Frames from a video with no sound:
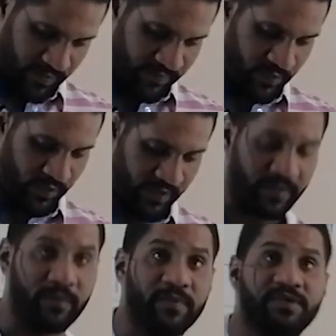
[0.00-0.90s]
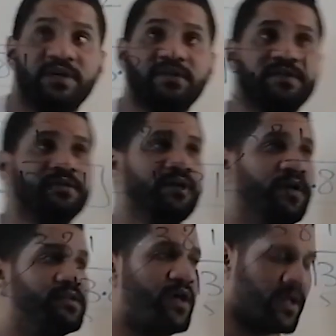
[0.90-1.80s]
If you look at number 6,
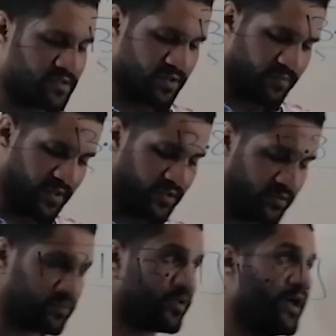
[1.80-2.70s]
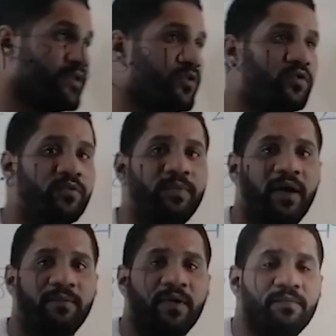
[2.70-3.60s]
he is asking me to write all
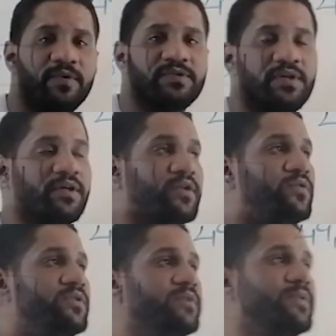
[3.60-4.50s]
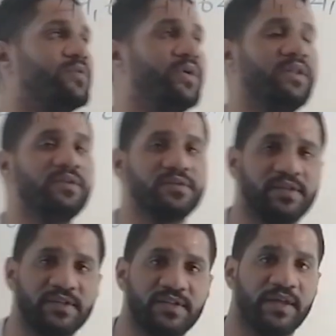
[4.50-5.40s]
prime numbers included between
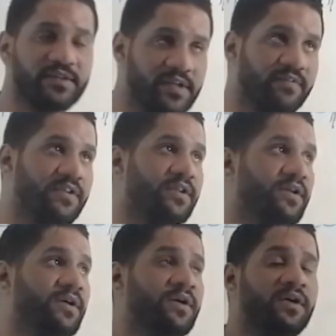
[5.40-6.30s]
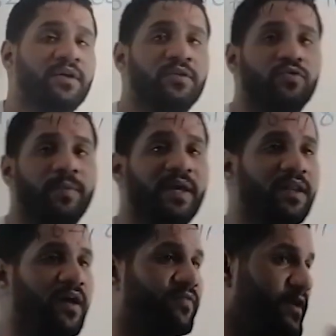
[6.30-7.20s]
60 and 70. To
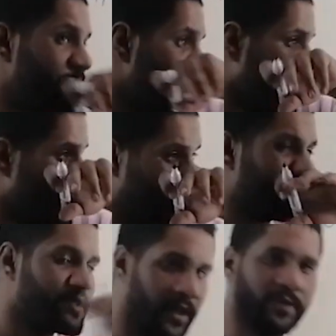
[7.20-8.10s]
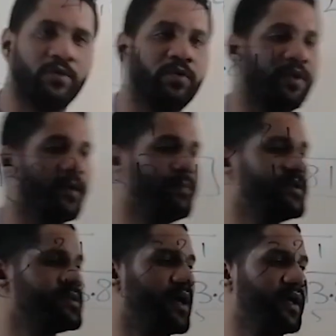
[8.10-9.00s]
make life easier, let's write all the
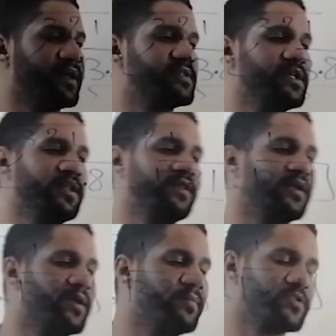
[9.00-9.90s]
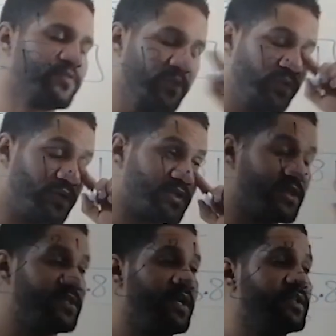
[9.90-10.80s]
numbers. I can see that the numbers between
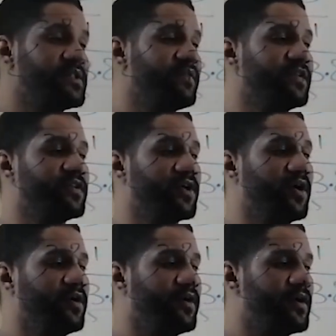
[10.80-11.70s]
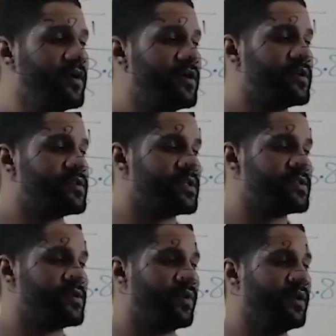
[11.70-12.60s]
60 and 70 are
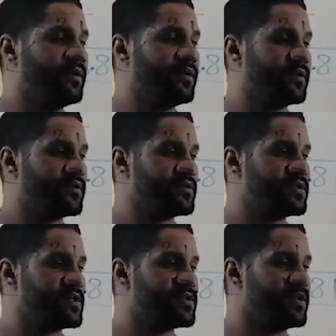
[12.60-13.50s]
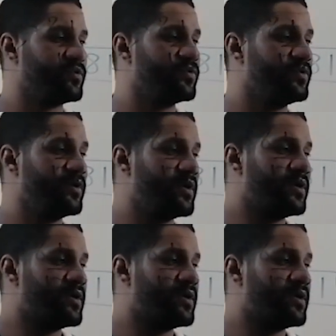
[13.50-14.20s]
61, 62,